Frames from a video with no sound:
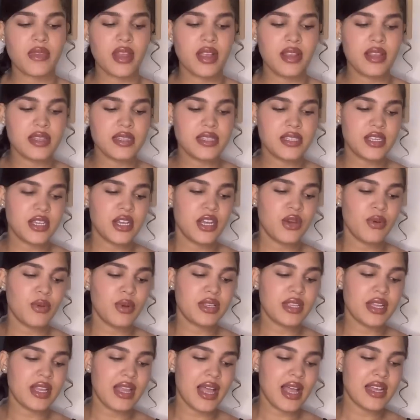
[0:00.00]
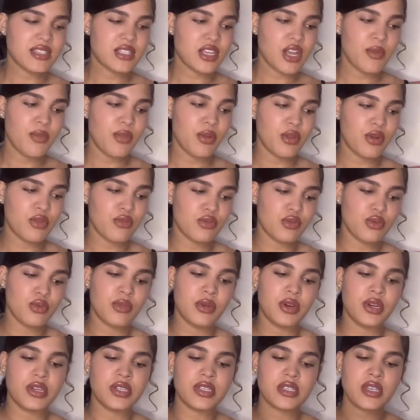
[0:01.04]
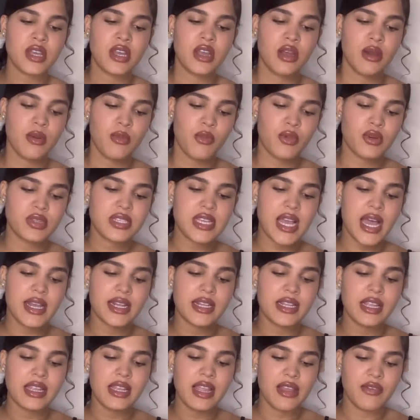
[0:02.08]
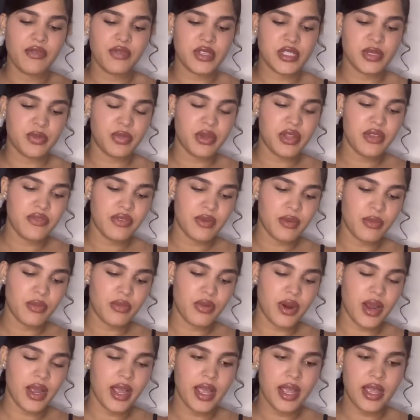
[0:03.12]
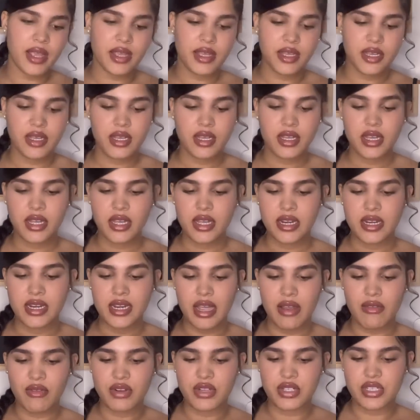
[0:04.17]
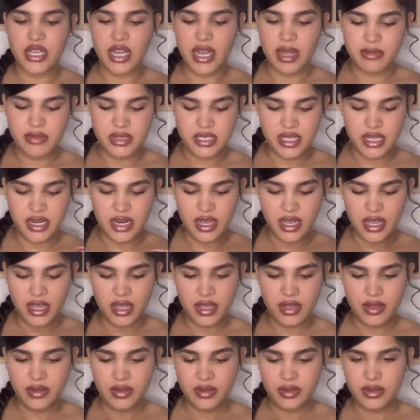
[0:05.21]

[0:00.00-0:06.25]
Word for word: Let's see here what the last couple of rumors Mortality life is brief and bright. Never jam today.